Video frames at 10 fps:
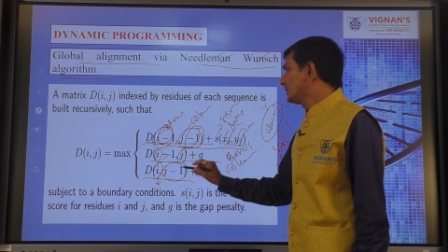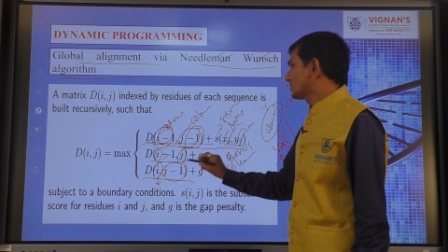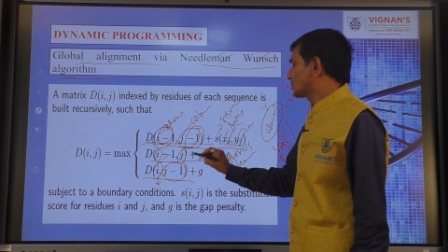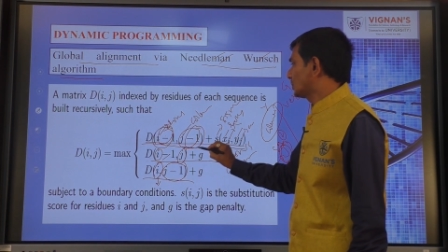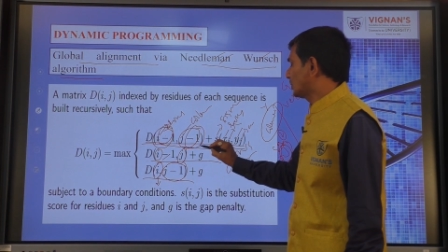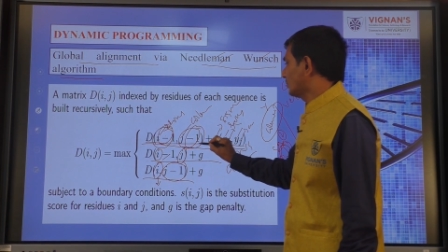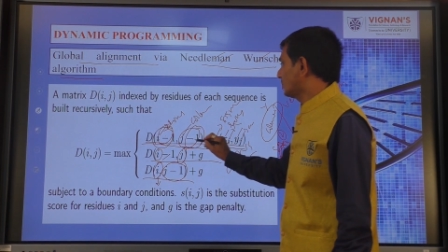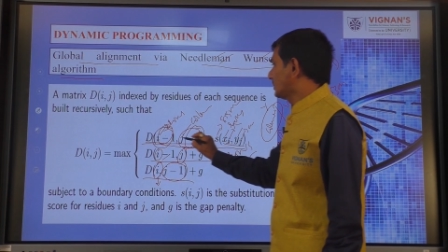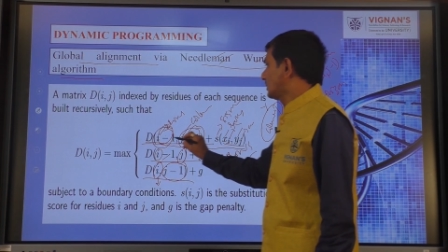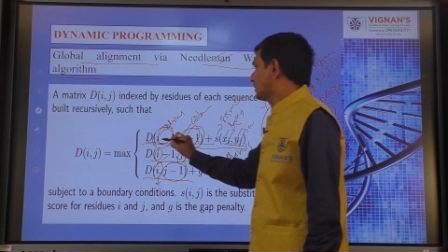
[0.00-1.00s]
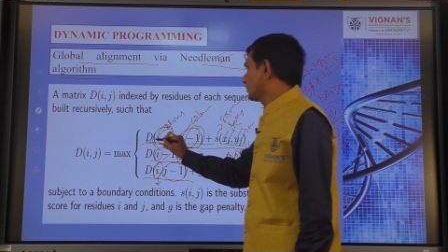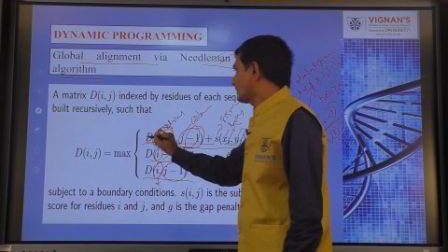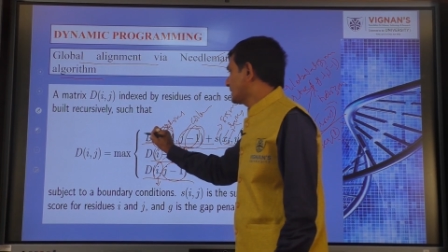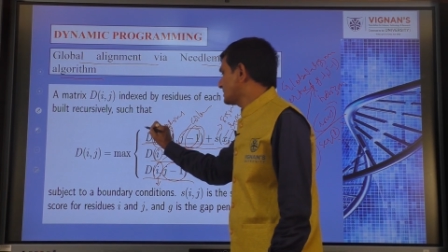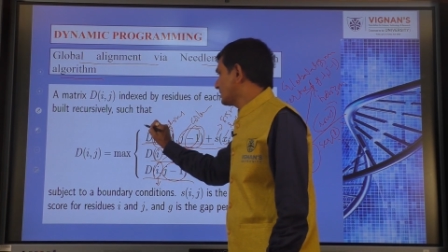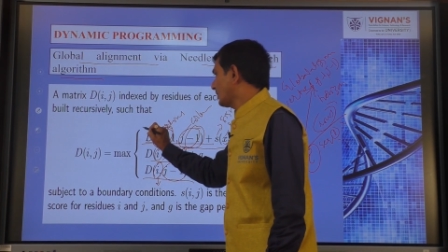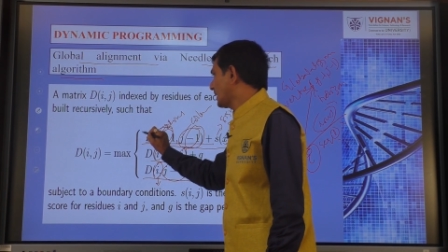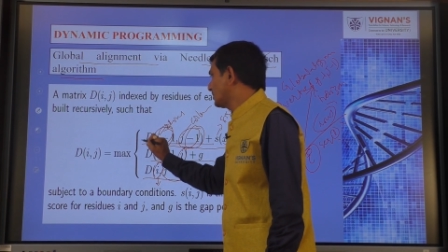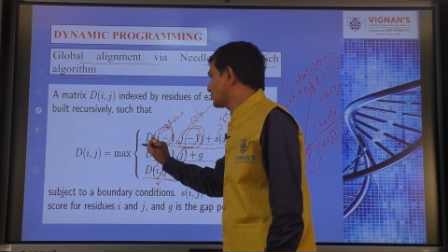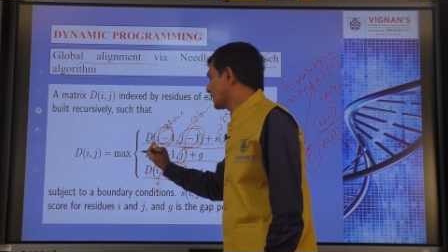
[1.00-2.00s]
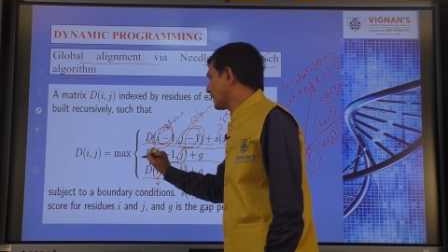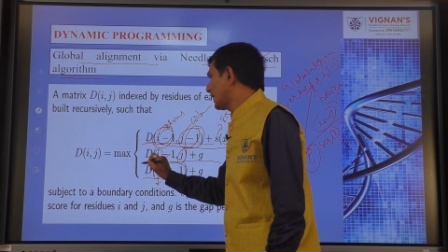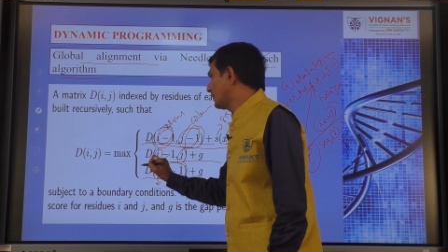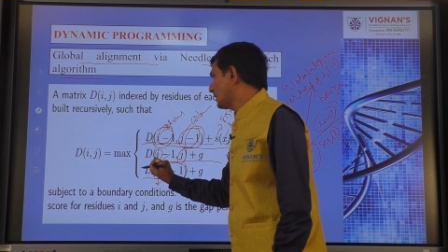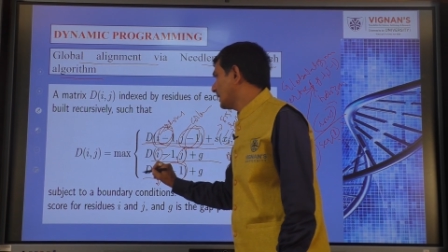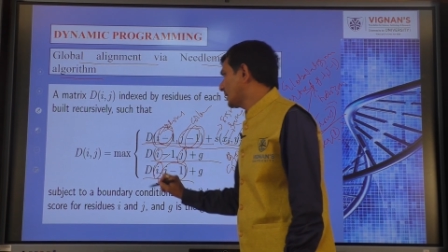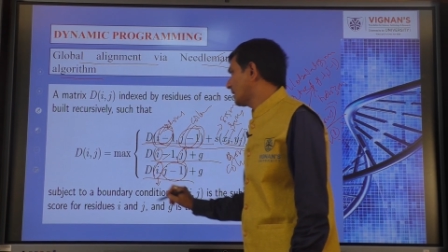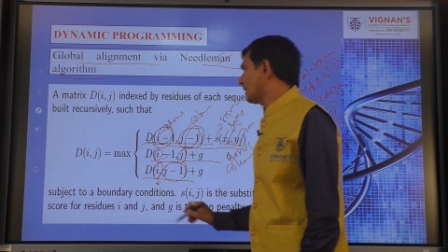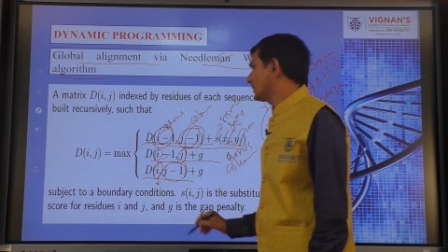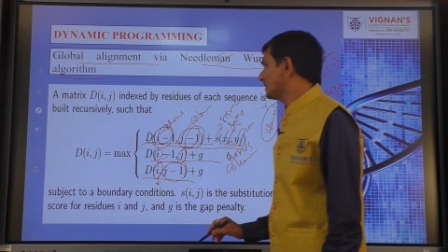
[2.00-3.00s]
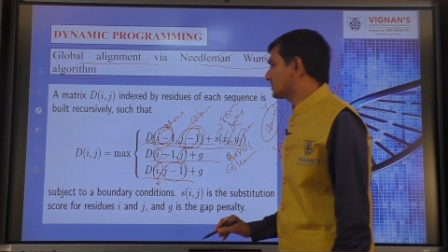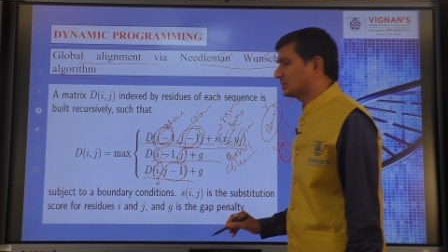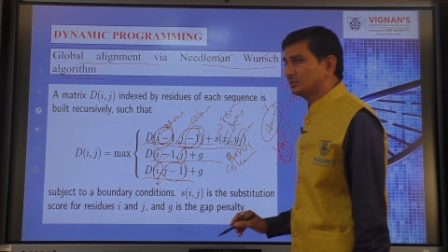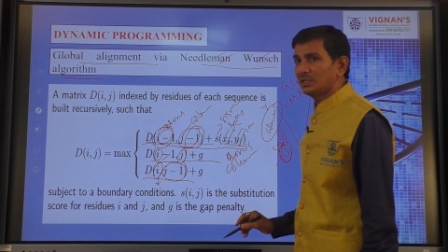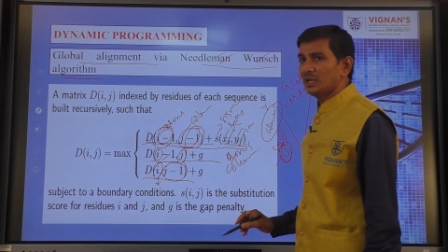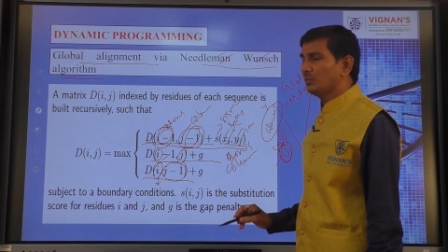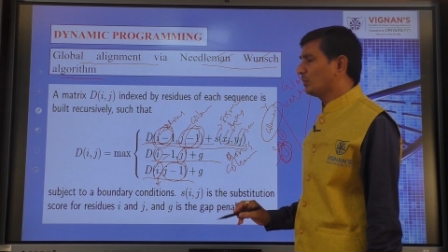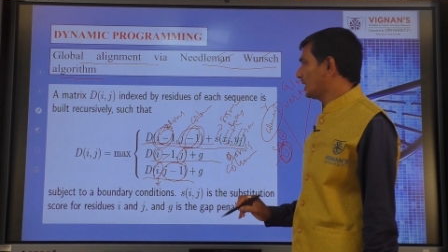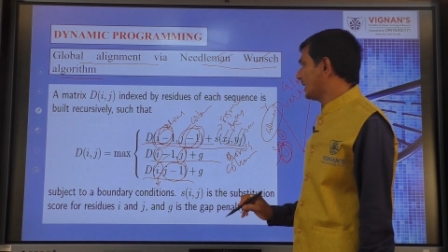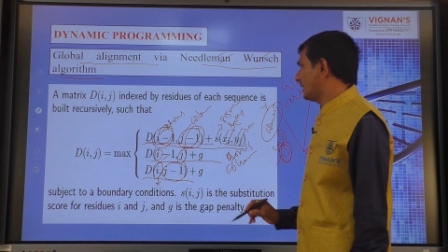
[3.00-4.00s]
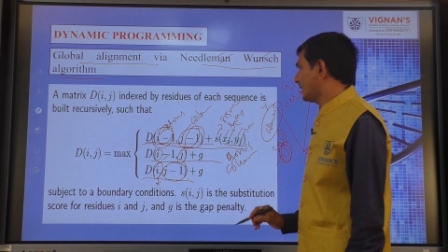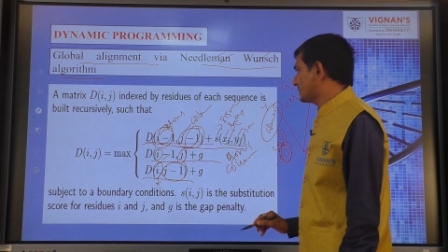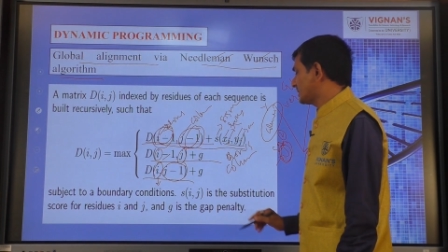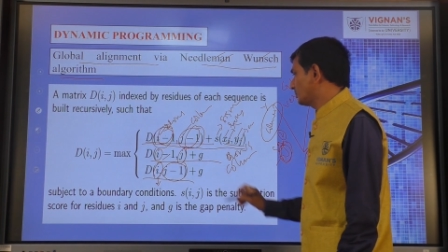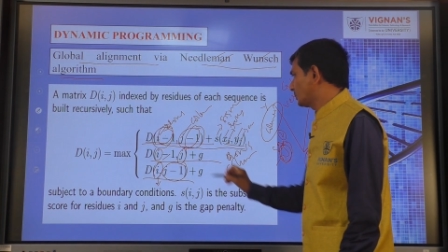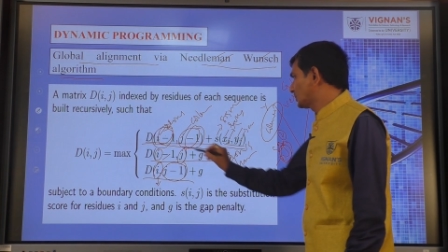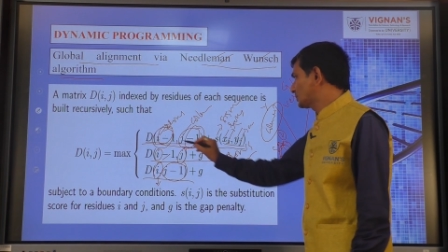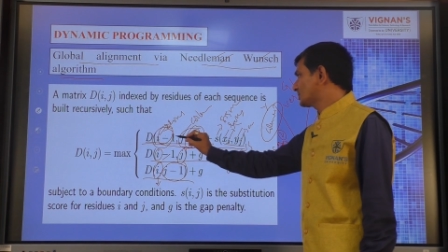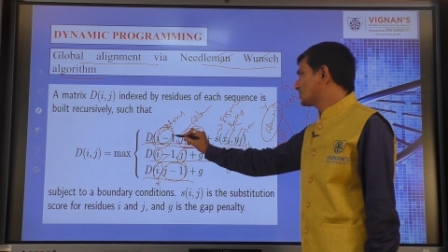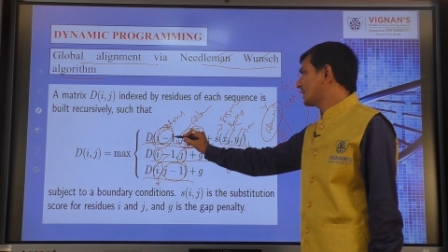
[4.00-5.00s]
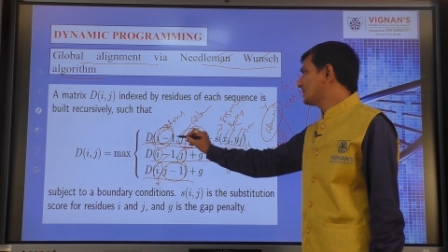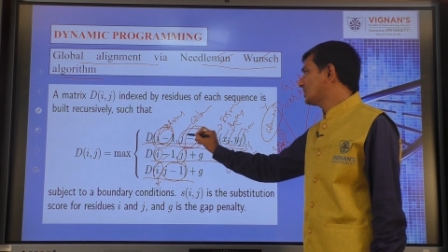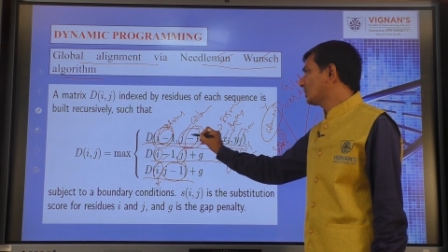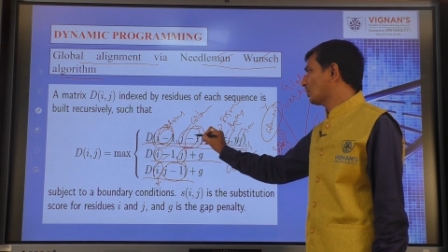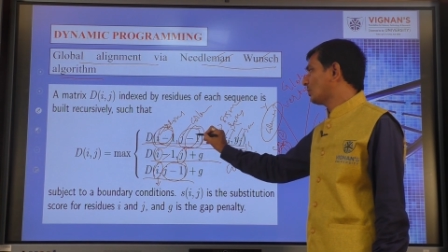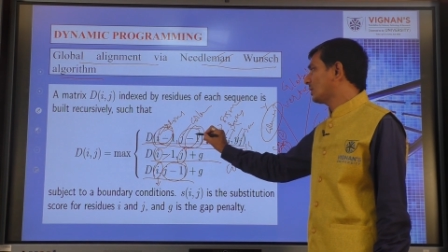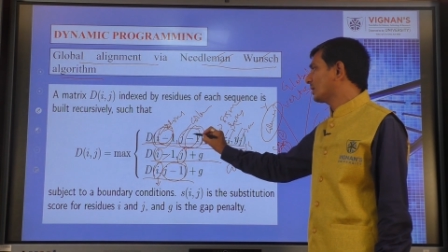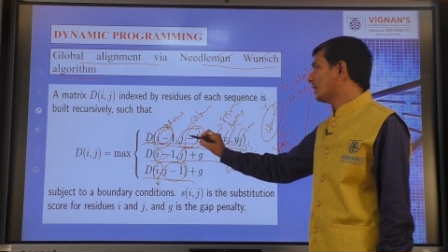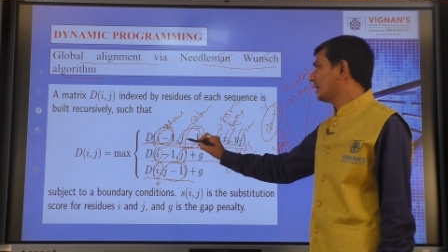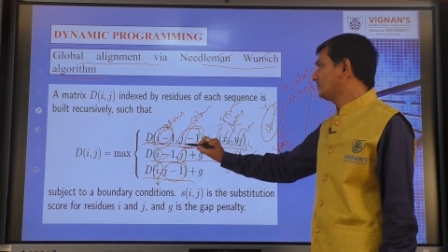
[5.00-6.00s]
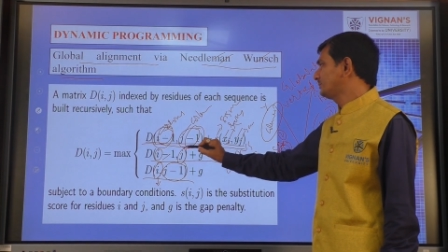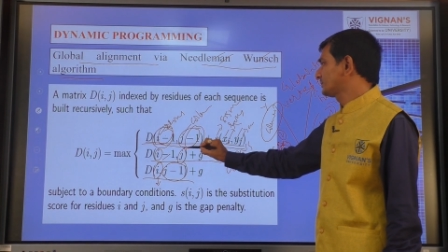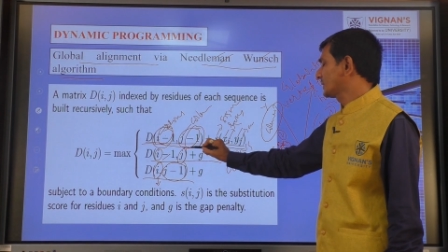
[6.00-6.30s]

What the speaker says: So, once the values are calculated along these three orientation, both change in row and column,